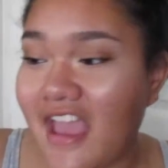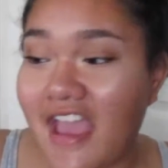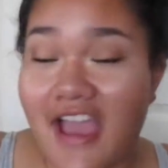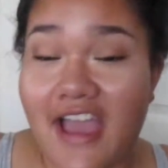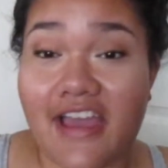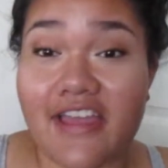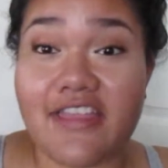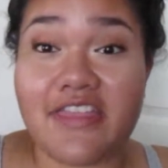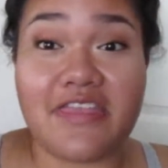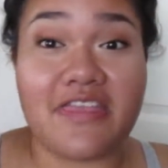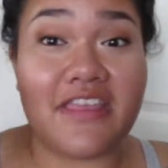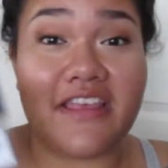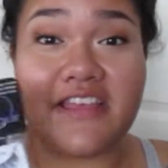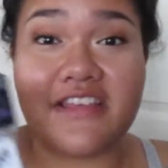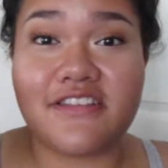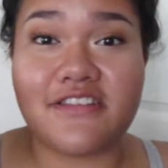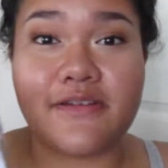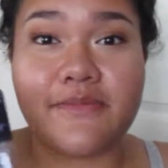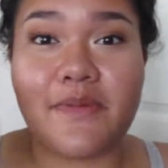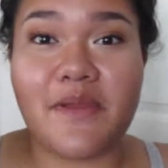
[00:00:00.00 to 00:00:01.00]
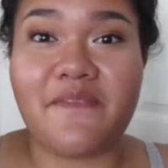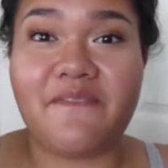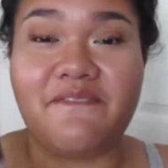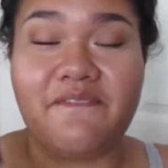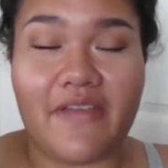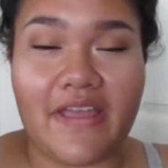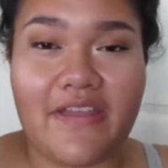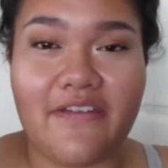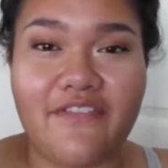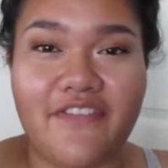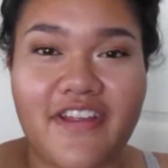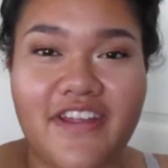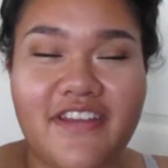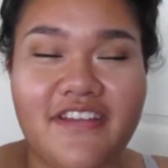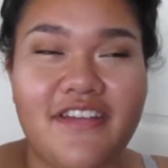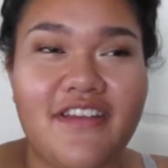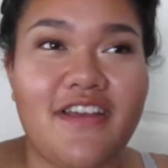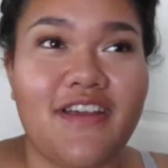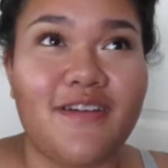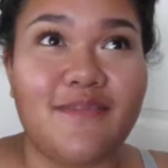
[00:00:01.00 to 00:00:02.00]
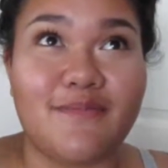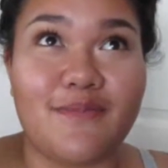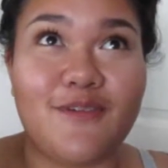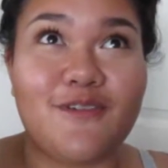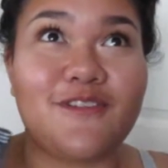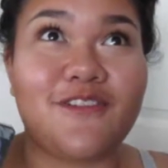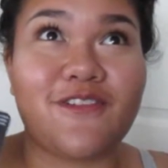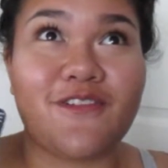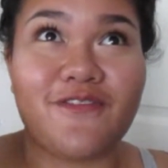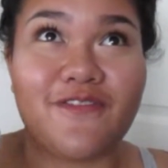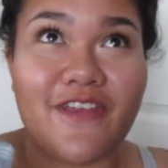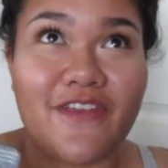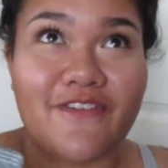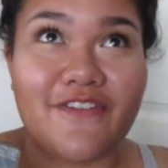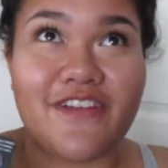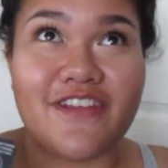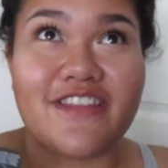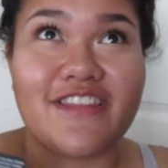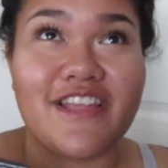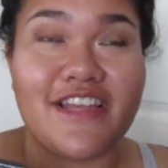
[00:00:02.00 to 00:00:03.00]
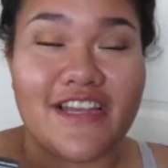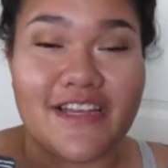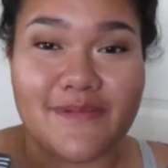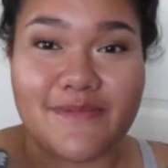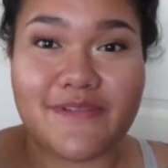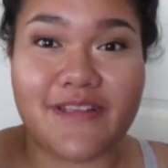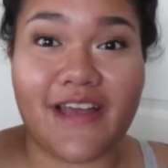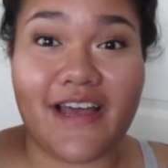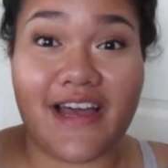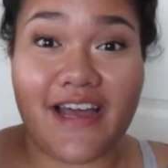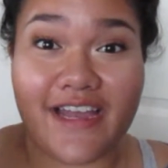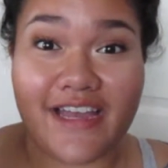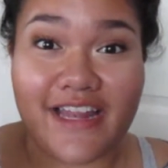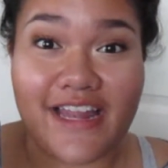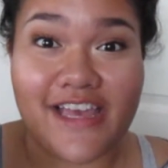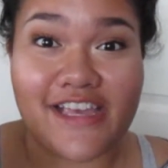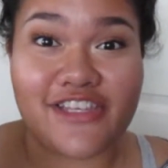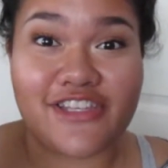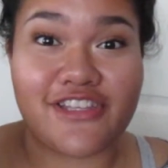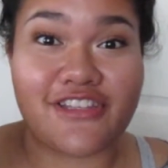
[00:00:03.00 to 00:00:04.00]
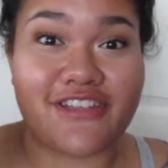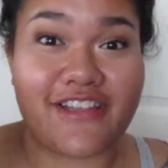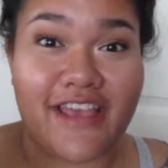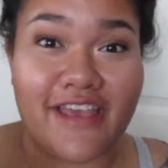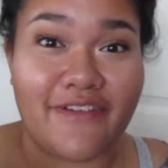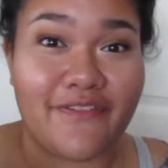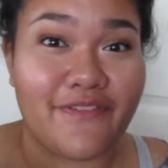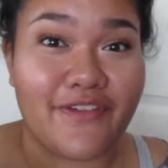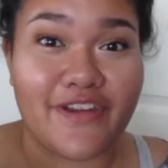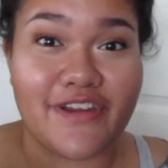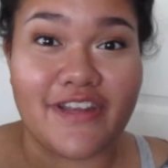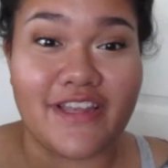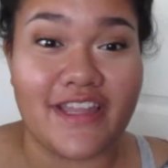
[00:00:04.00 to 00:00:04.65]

And these are my favorite, most favorite types of eyelashes ever.